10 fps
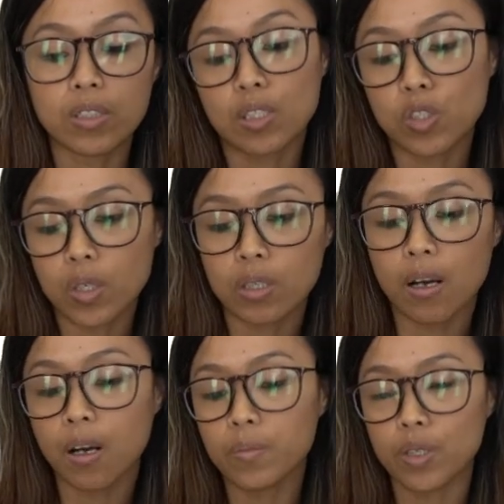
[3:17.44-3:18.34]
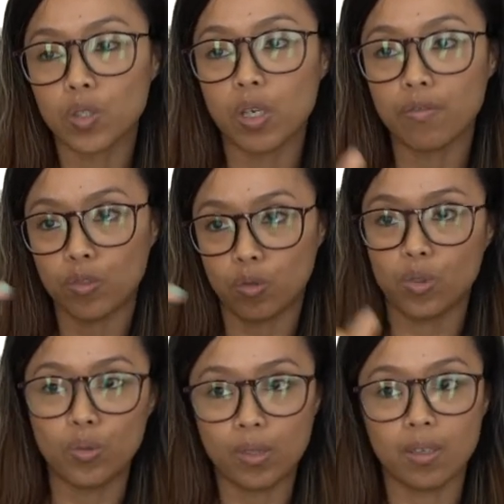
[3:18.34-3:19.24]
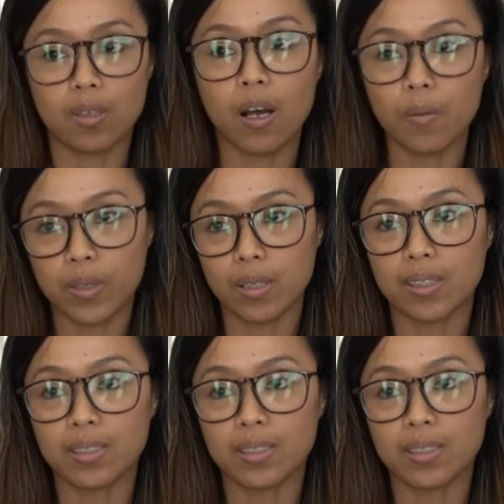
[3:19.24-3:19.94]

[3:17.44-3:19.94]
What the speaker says: since you're hobbyist, you have to choose the hobbyist.